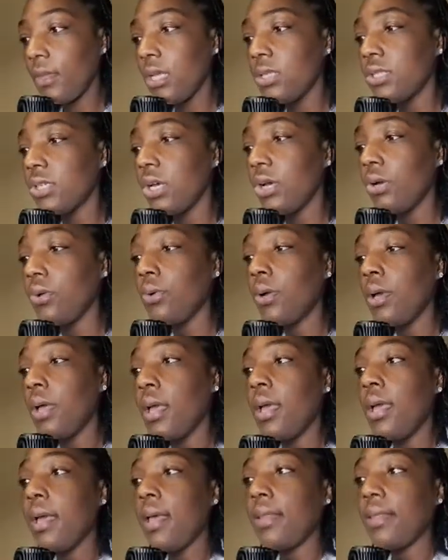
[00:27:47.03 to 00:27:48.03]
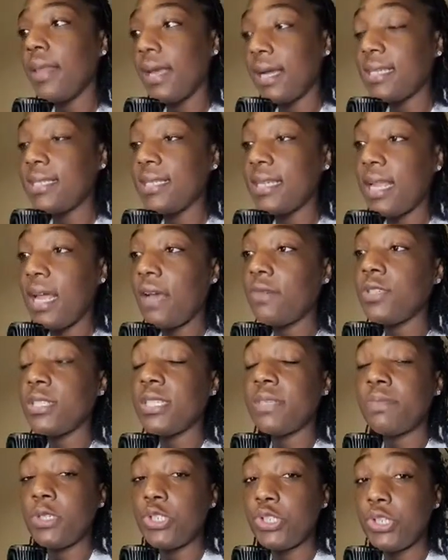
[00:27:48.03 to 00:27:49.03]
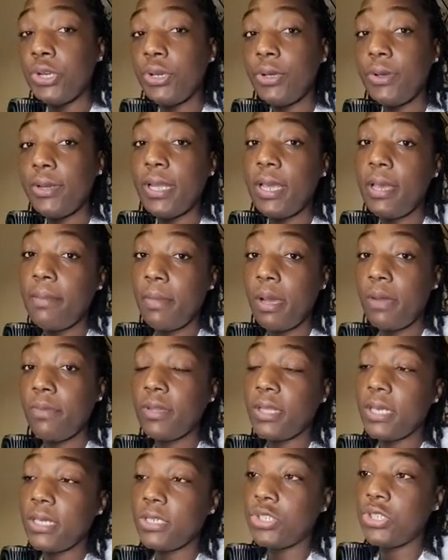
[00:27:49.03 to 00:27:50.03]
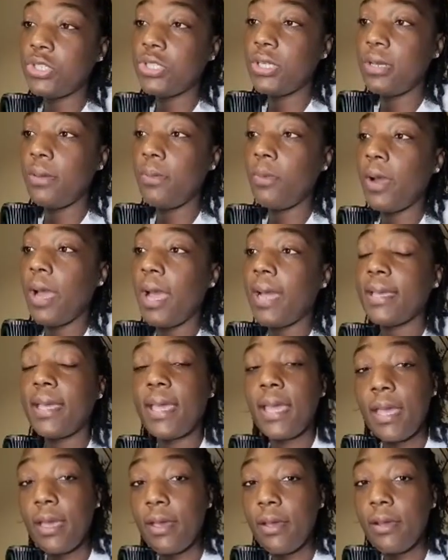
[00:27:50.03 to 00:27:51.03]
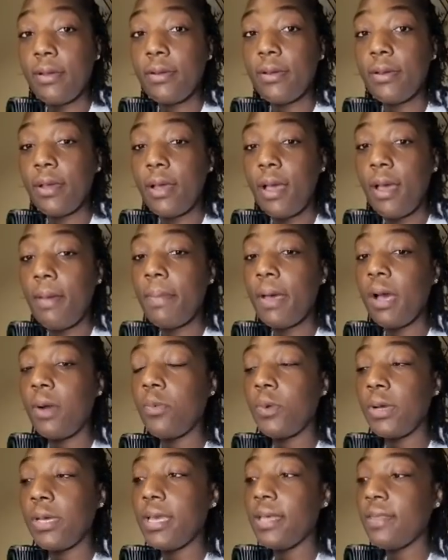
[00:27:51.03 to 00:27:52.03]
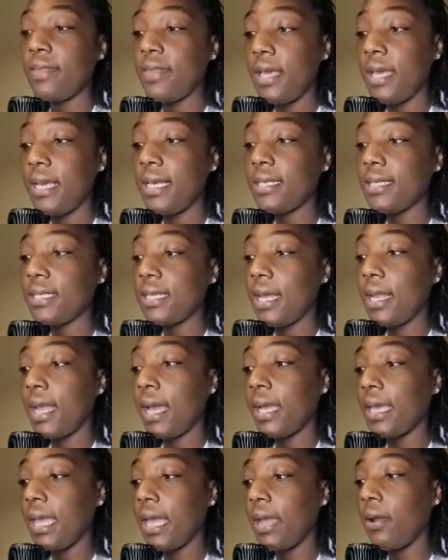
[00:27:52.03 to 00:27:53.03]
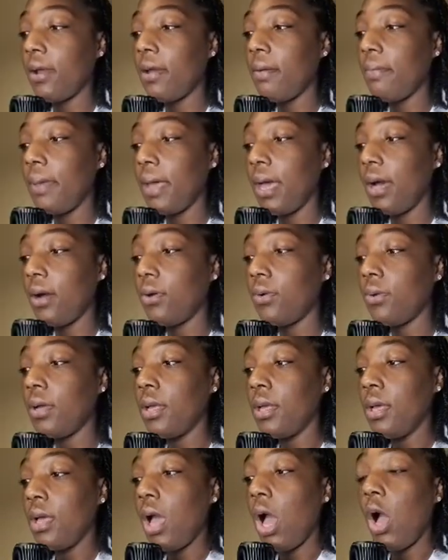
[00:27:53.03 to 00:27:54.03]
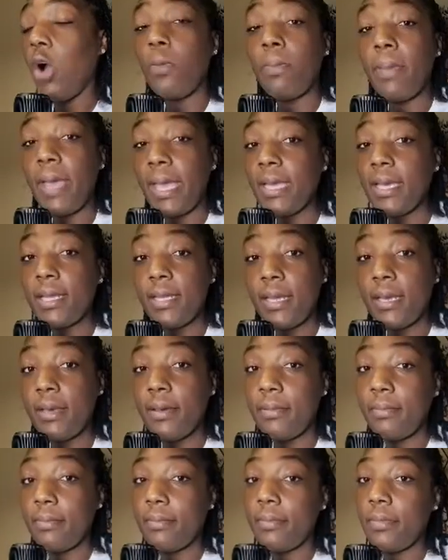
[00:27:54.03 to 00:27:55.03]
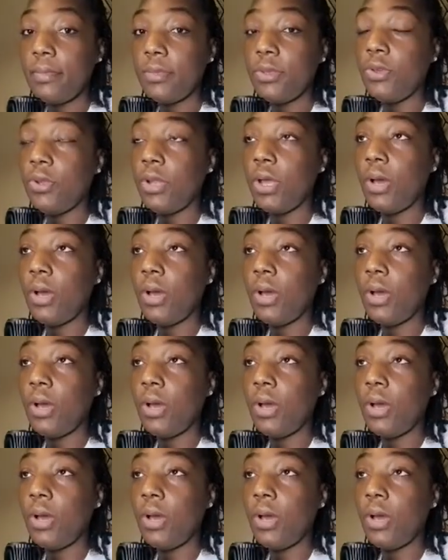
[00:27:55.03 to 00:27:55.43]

So like I said, I've just matured in my relationship where I care about what he thinks and I care about obeying him.